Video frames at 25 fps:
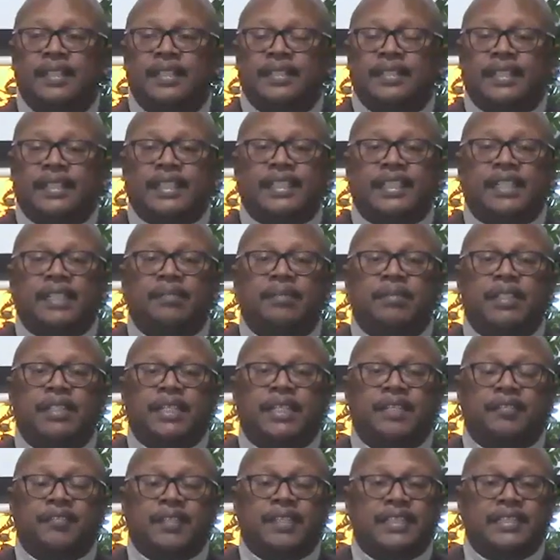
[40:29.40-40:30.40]
They come
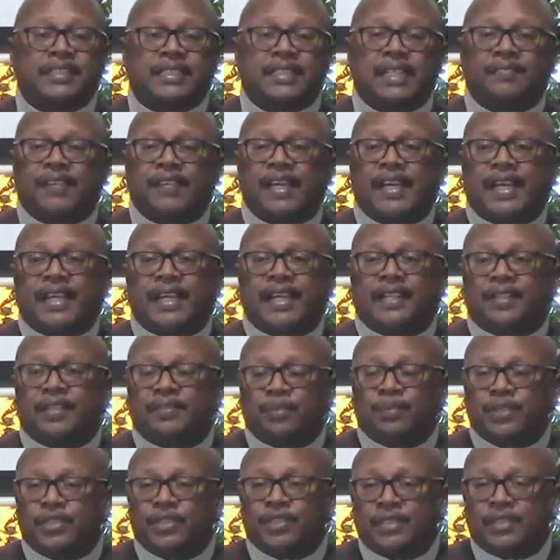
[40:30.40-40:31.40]
looking, let's say if I had
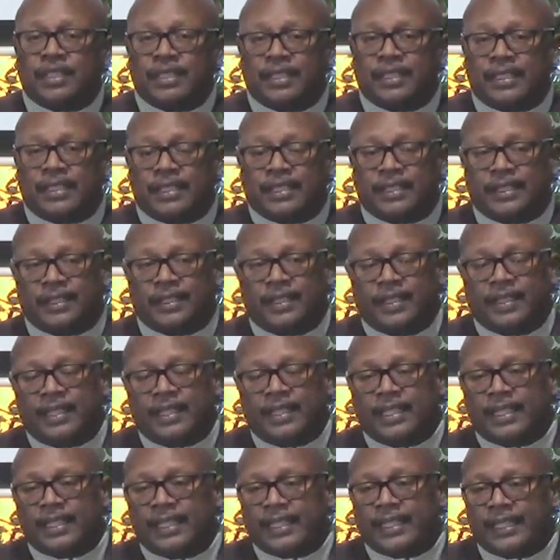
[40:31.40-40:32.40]

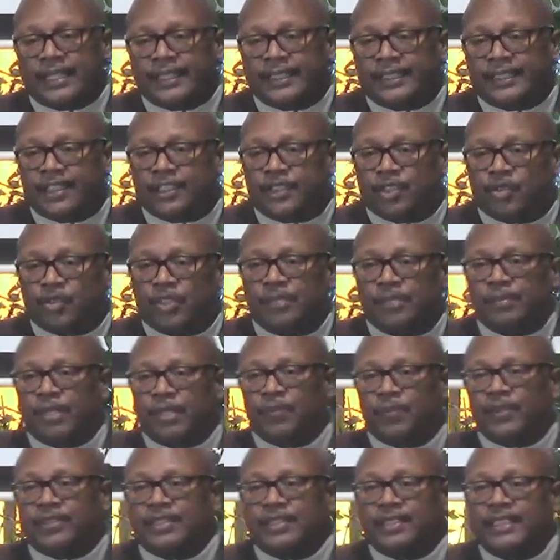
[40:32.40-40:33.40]
a
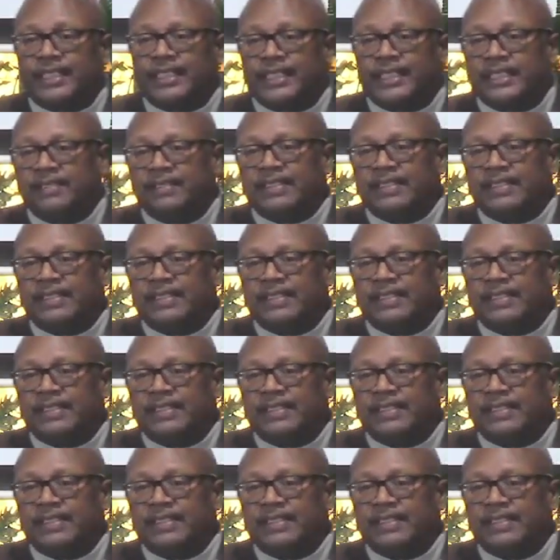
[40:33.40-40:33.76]
disagreement with Steve,